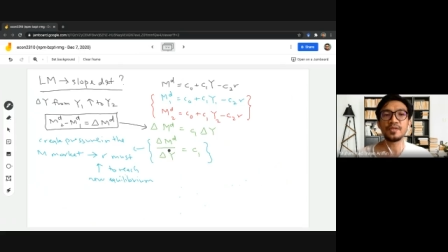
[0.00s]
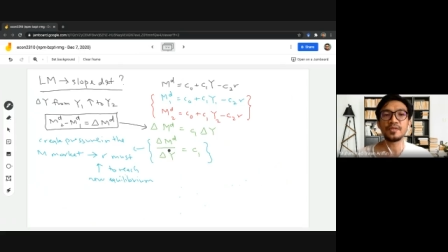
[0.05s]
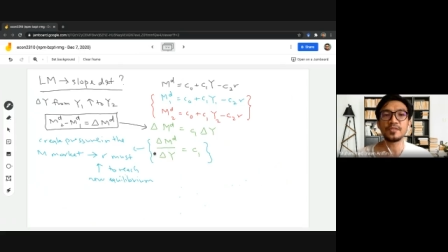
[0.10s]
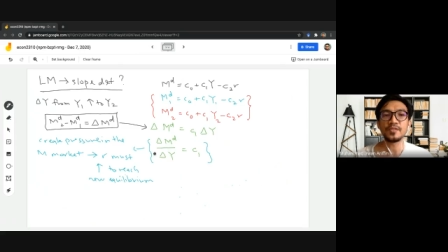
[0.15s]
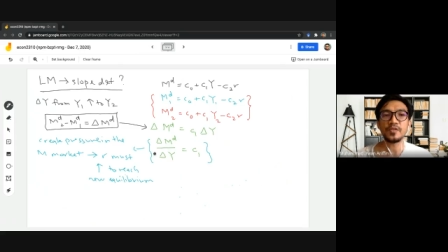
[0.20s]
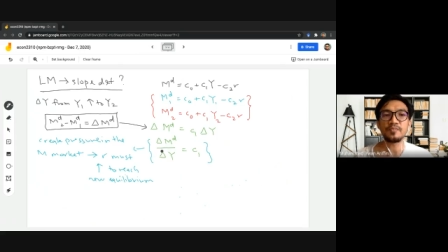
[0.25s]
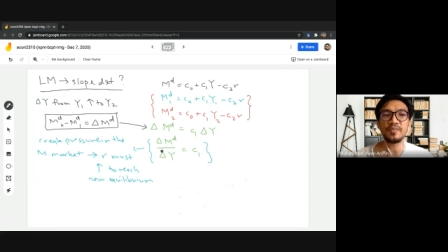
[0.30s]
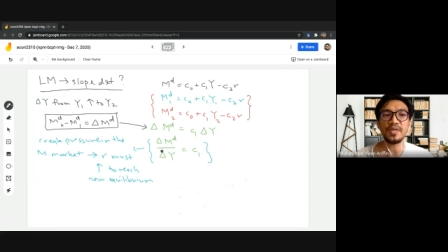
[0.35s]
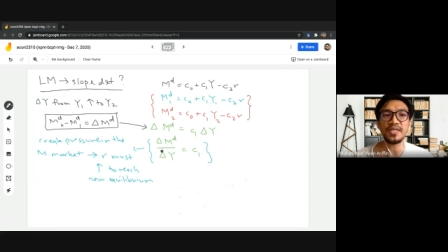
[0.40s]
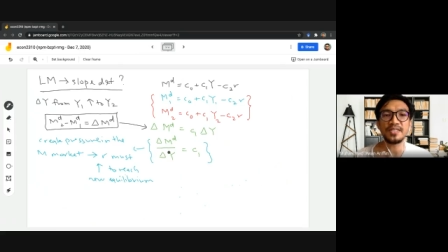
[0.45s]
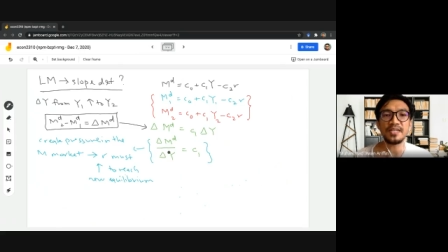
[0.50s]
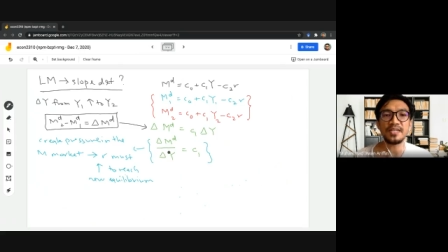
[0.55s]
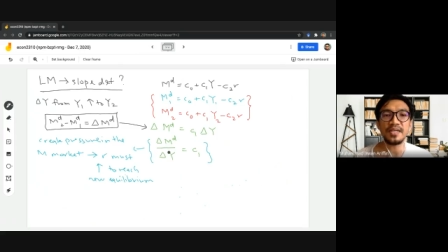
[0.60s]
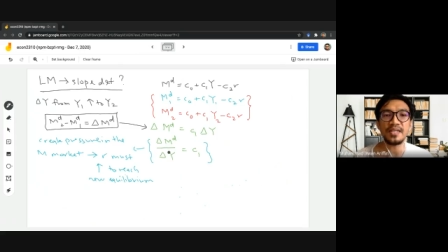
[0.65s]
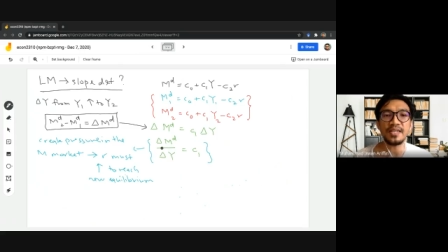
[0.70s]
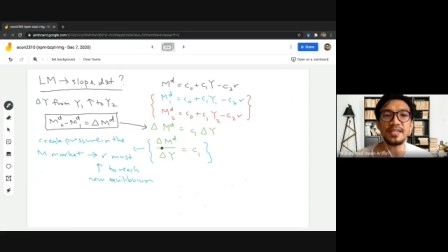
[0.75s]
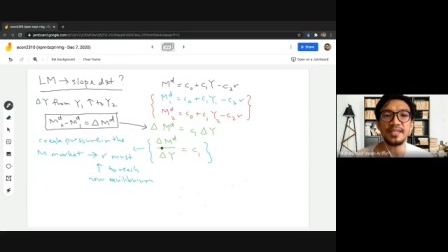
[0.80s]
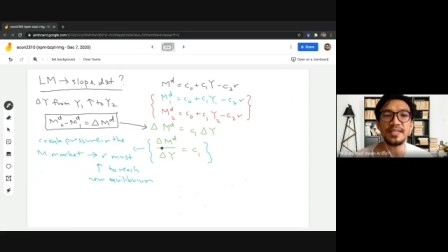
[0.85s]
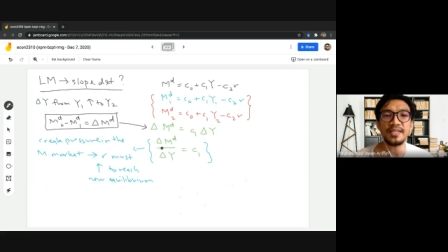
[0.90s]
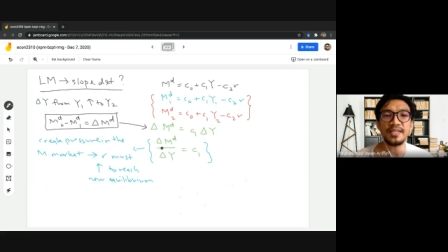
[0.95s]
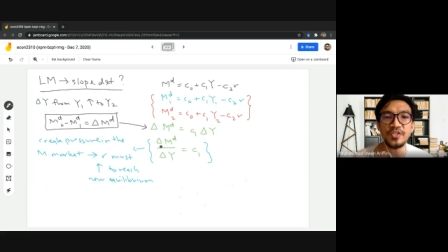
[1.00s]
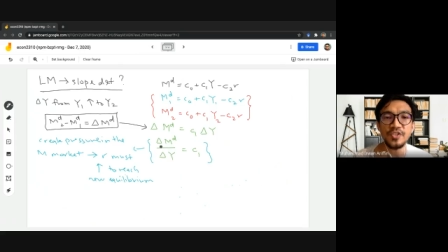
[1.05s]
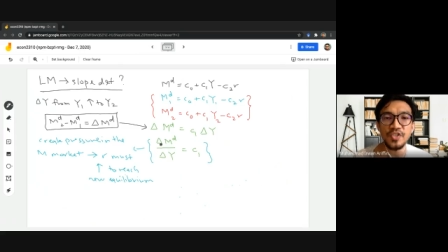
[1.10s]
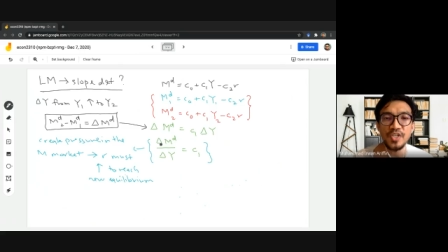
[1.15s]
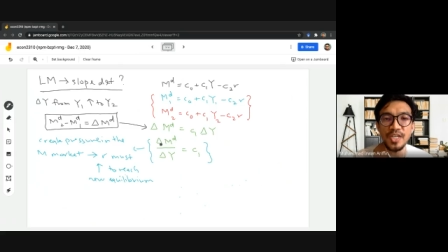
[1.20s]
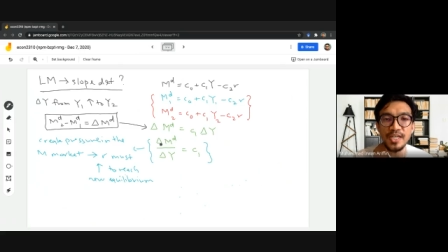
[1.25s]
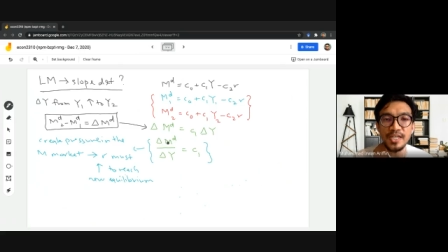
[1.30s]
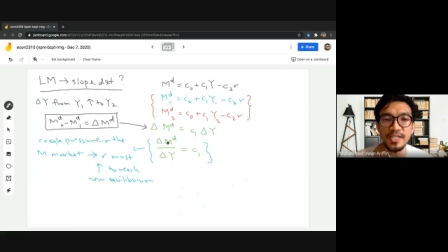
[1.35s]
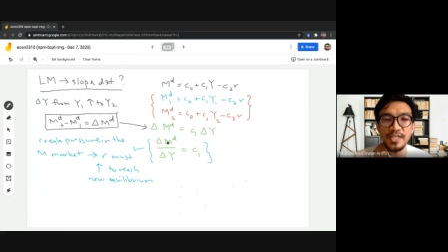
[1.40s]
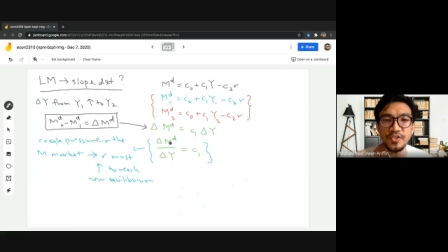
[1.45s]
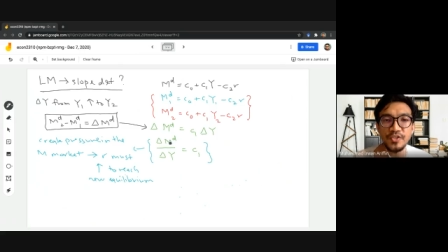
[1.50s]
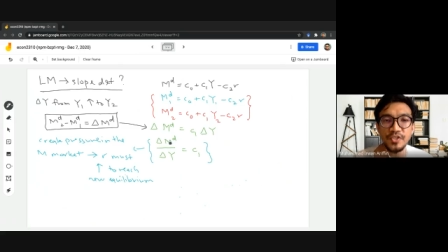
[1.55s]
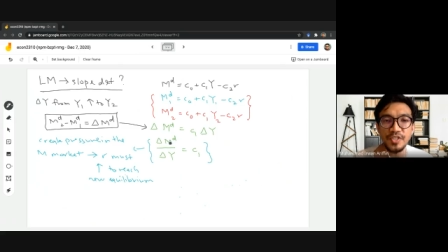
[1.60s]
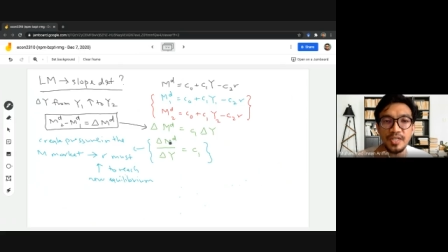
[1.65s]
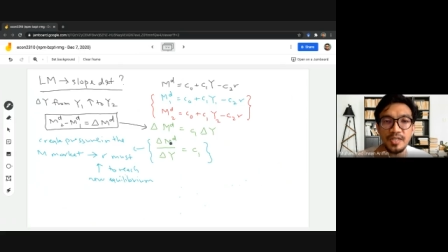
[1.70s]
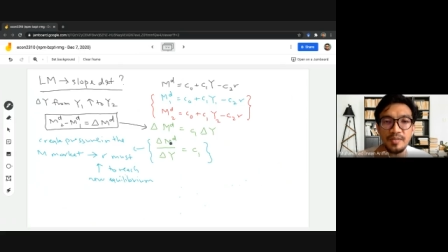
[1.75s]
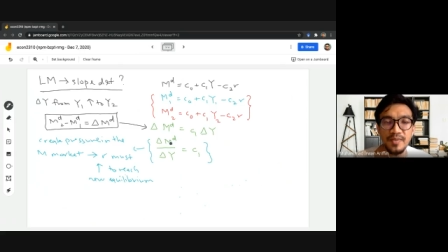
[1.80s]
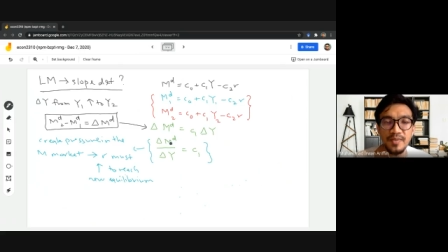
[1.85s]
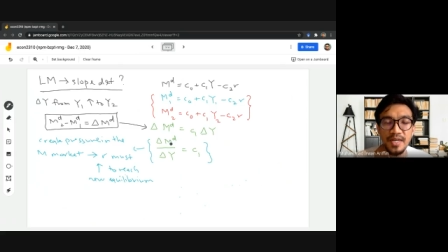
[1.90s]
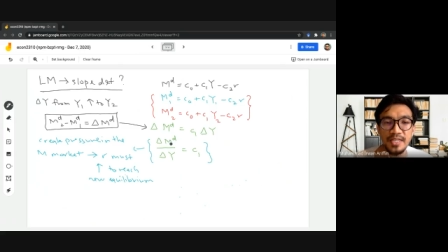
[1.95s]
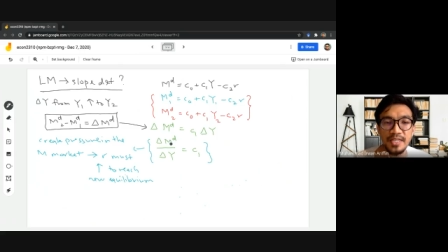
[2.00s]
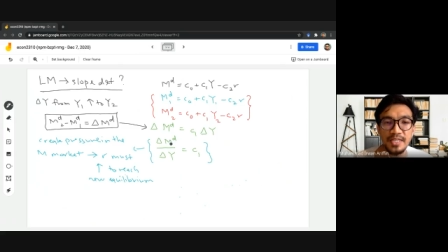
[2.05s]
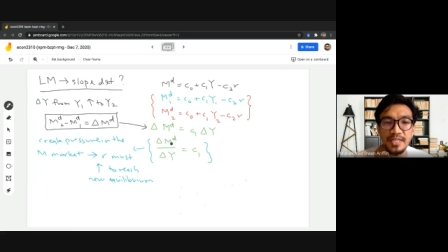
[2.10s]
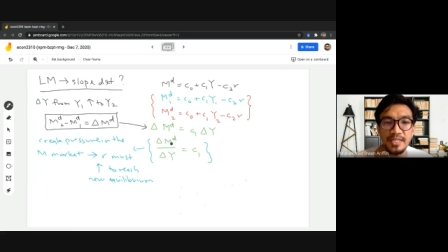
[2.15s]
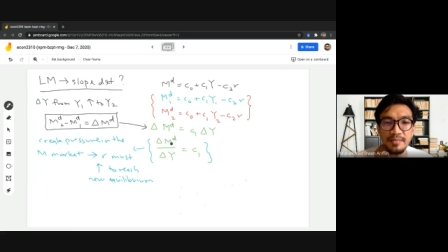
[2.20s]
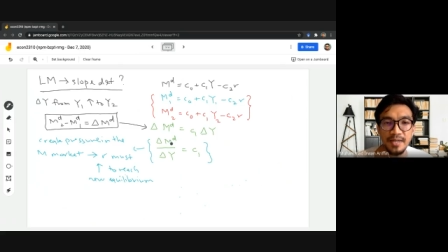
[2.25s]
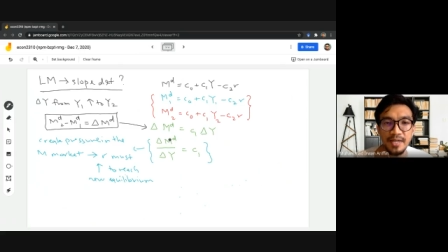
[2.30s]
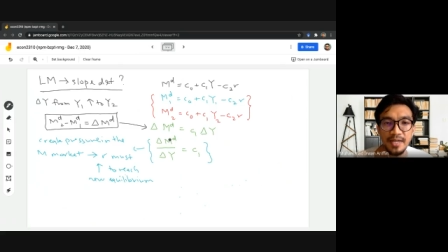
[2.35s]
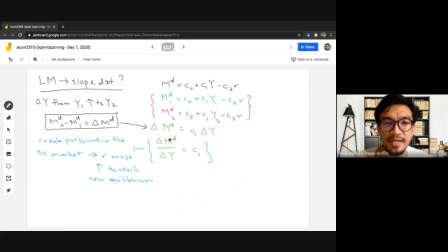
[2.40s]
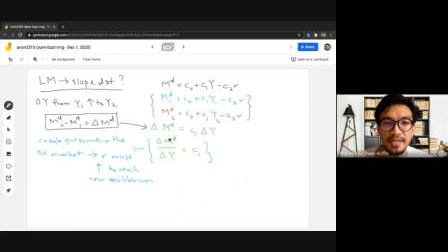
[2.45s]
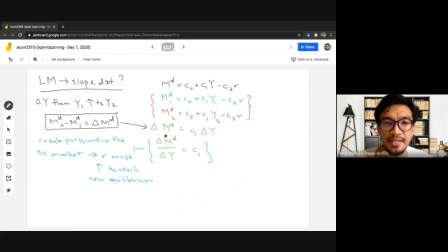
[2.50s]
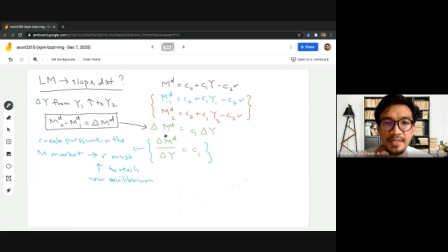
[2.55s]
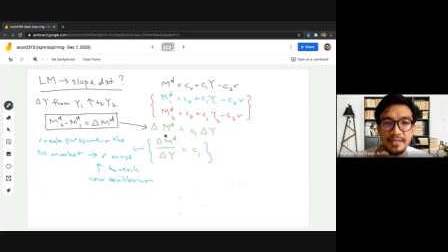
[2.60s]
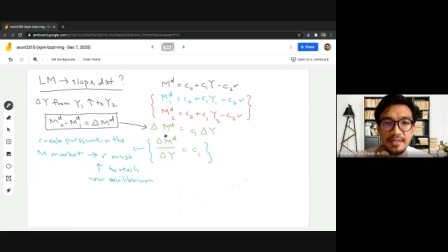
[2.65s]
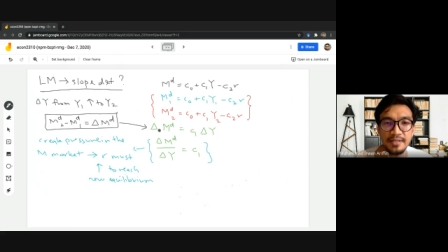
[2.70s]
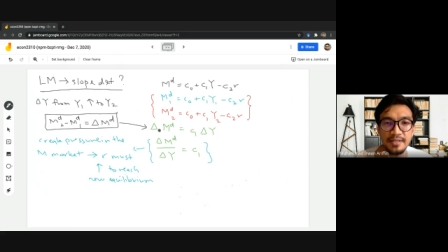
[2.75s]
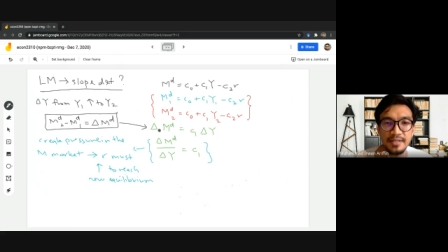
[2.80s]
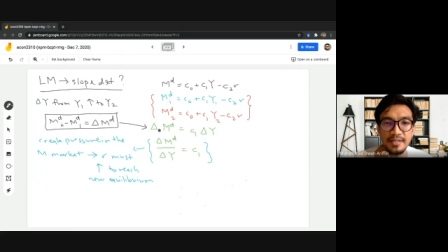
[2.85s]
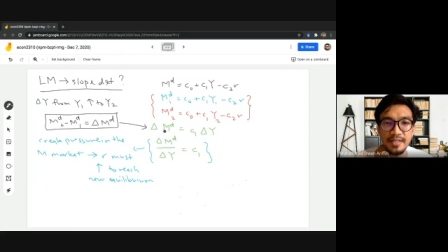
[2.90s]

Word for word: So basically the change in money demand,